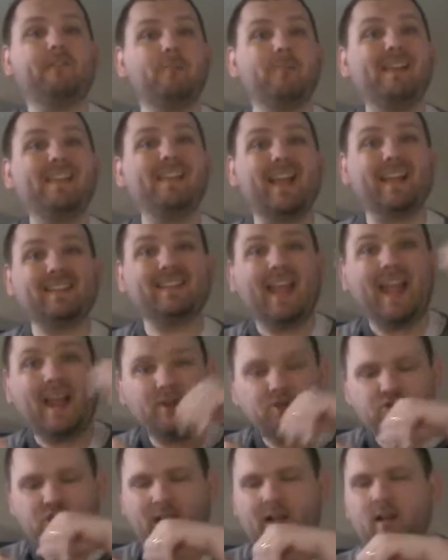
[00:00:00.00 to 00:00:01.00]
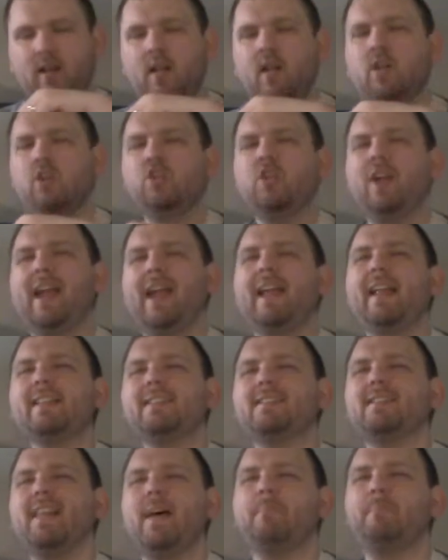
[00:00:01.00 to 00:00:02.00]
For me, that tension, your
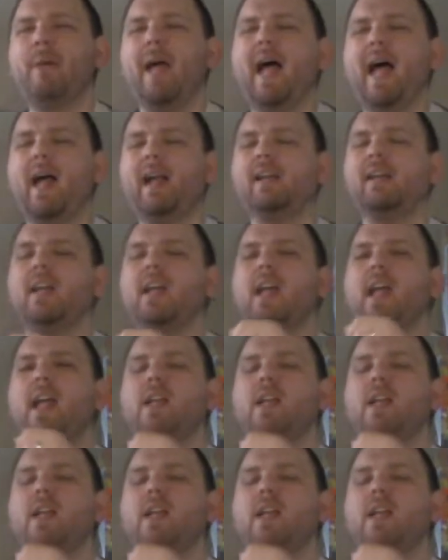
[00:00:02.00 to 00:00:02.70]
hands in that bag,